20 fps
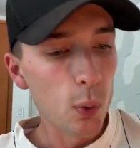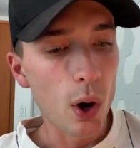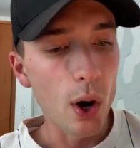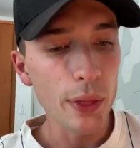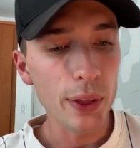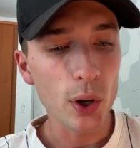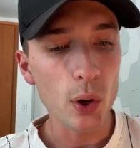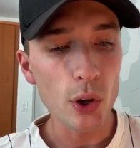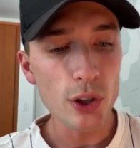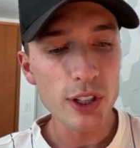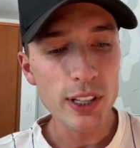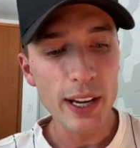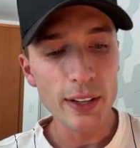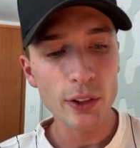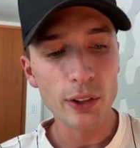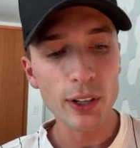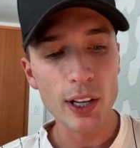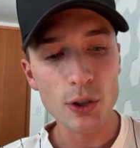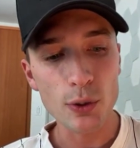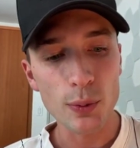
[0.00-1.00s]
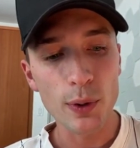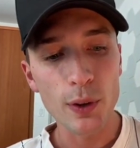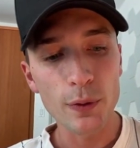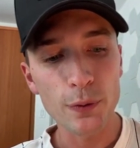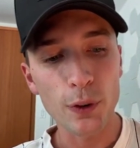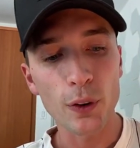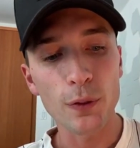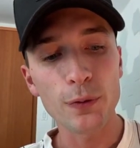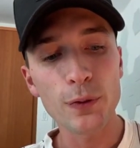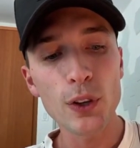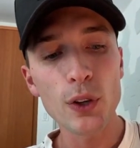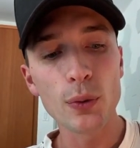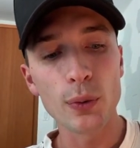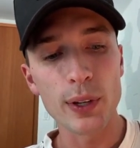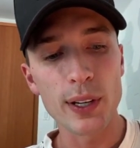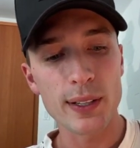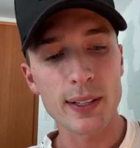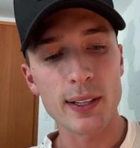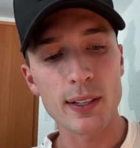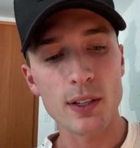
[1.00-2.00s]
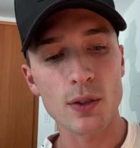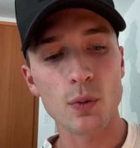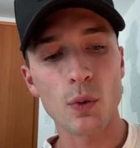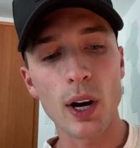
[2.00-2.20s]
Well, the gold standard gets removed for a few reasons.